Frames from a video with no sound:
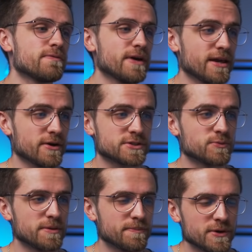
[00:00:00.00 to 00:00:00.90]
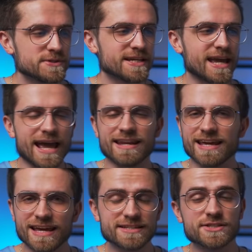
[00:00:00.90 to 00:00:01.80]
videos with music, and
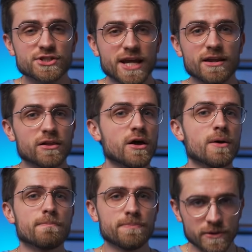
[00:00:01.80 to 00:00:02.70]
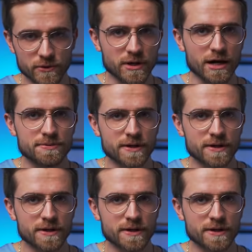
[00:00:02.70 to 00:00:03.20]
his channel blew up.